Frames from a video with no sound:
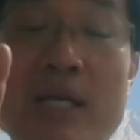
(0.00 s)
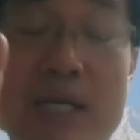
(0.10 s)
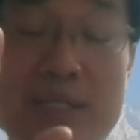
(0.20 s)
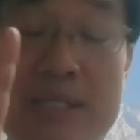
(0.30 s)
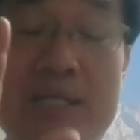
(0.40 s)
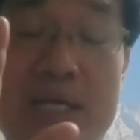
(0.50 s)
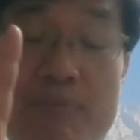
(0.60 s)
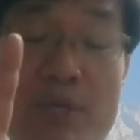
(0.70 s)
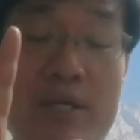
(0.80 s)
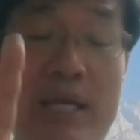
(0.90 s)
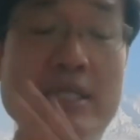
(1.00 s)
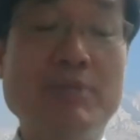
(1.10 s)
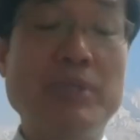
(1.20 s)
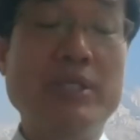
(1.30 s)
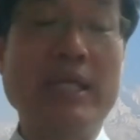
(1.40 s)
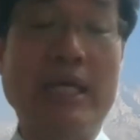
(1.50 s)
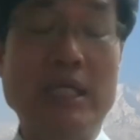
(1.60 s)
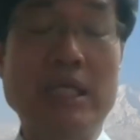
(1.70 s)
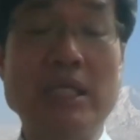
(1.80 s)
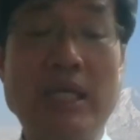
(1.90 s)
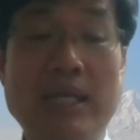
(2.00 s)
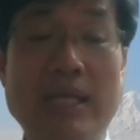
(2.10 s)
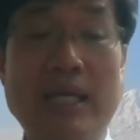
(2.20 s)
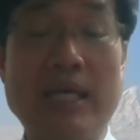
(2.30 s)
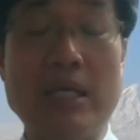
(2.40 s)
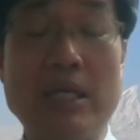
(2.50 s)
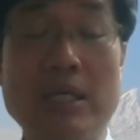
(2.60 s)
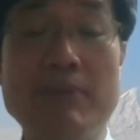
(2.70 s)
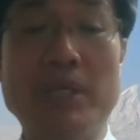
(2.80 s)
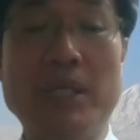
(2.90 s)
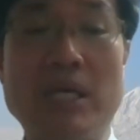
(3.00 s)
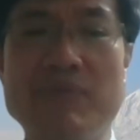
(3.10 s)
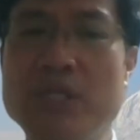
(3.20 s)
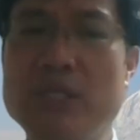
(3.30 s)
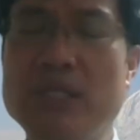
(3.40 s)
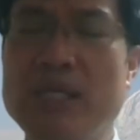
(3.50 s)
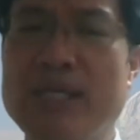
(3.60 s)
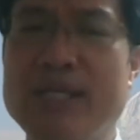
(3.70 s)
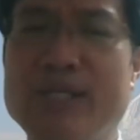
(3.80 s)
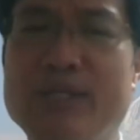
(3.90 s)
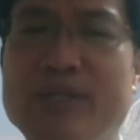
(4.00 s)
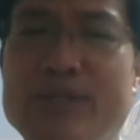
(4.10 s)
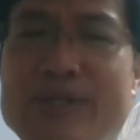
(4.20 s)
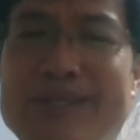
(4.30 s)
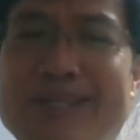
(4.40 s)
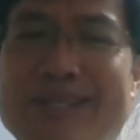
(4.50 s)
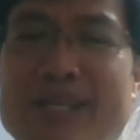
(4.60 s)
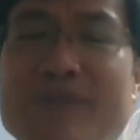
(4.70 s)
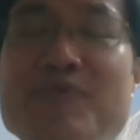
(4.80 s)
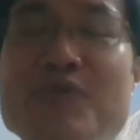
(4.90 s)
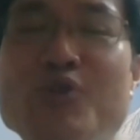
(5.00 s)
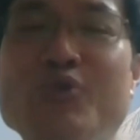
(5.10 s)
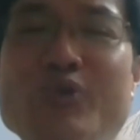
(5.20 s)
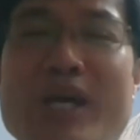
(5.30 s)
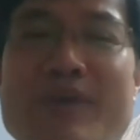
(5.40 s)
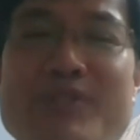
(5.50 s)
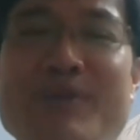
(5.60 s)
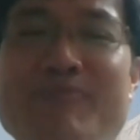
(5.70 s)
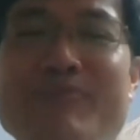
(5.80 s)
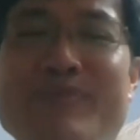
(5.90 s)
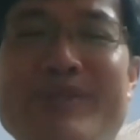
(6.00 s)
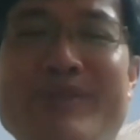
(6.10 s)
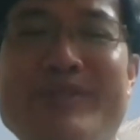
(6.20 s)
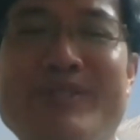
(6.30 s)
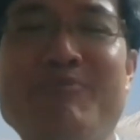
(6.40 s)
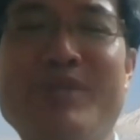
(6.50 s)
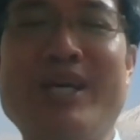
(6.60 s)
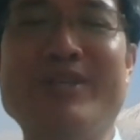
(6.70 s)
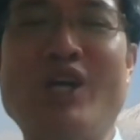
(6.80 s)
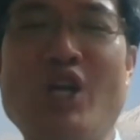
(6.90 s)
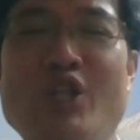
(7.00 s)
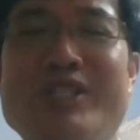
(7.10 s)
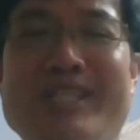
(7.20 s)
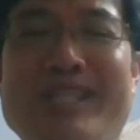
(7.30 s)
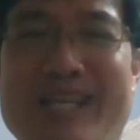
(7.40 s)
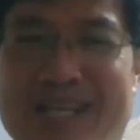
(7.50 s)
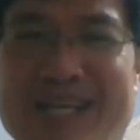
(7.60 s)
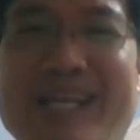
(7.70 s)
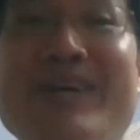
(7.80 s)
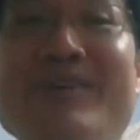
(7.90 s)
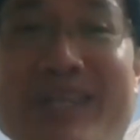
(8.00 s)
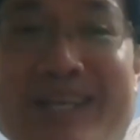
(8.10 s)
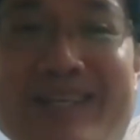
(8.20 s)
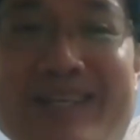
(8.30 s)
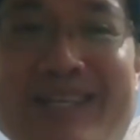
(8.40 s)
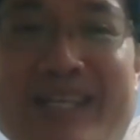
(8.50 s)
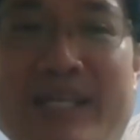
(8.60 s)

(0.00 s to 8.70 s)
not as I said, I'm not an expert technically in that area, but I've heard if you have some technology in that area,